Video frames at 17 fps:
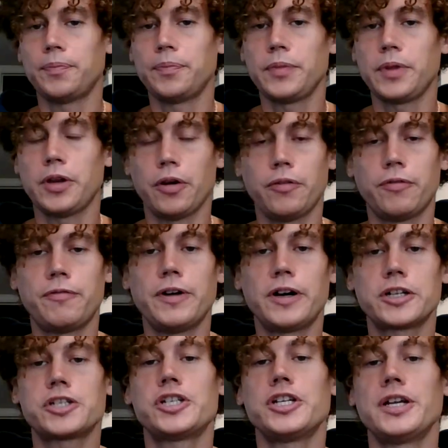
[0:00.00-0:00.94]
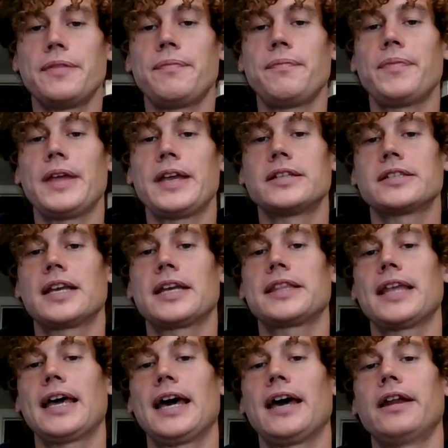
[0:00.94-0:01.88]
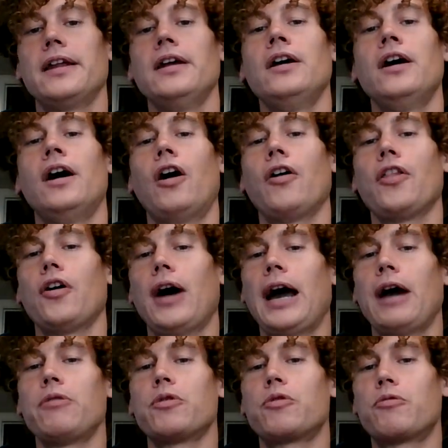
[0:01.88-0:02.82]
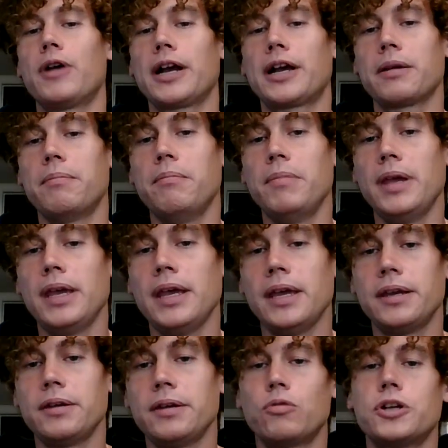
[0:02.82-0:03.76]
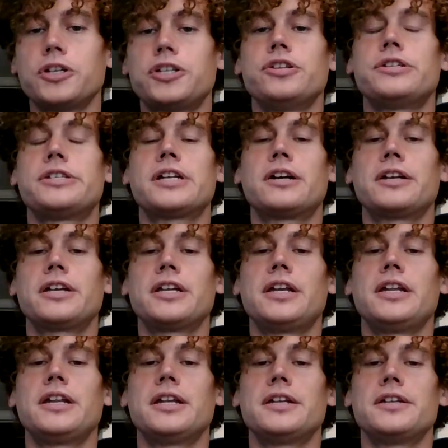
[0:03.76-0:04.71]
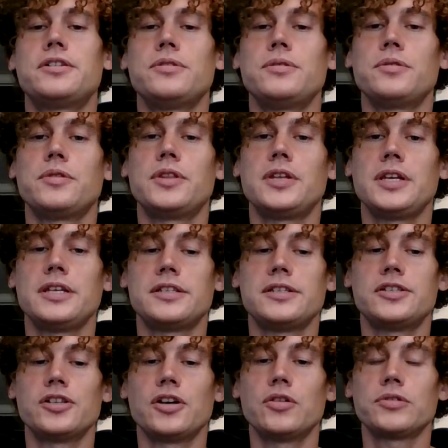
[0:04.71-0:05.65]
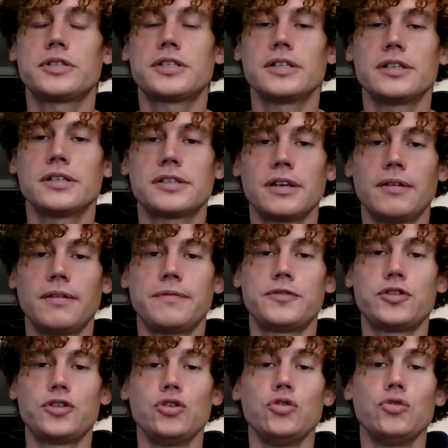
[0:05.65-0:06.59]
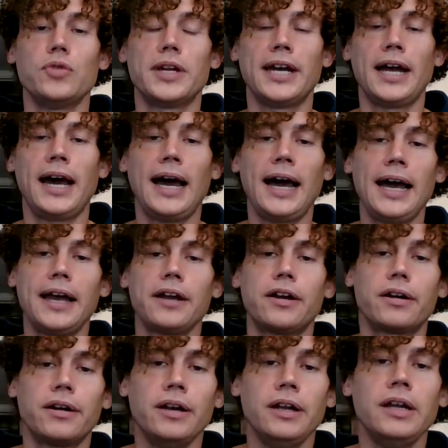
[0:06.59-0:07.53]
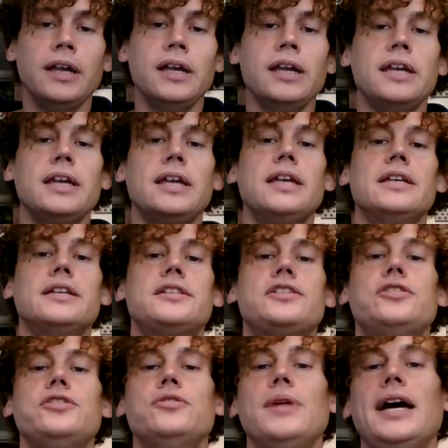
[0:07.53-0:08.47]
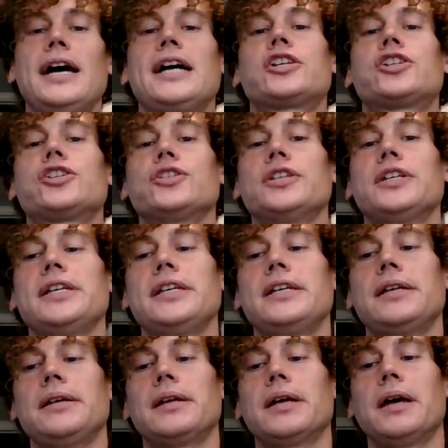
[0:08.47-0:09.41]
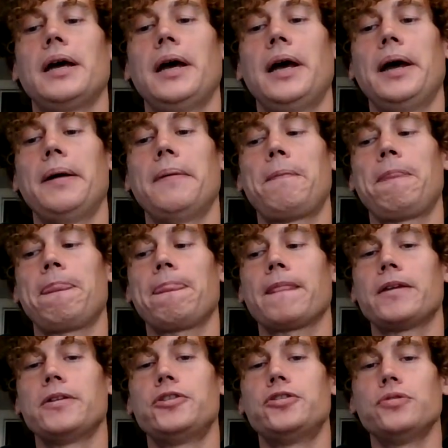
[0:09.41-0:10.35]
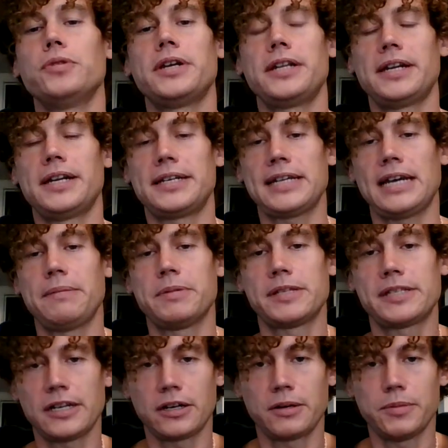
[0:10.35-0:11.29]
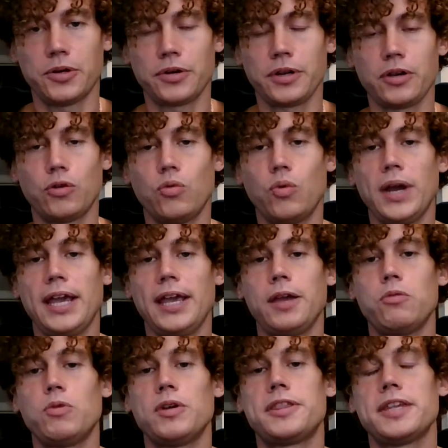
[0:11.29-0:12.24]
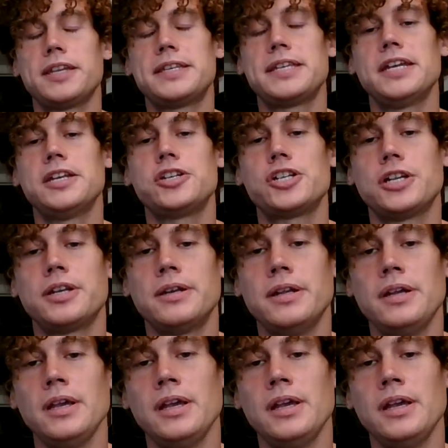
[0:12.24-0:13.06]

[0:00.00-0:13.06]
you know, function, things like that. Although I would recommend once you start getting into these doses of two and higher, is to actually um, do it in a type of ceremonial way with intention.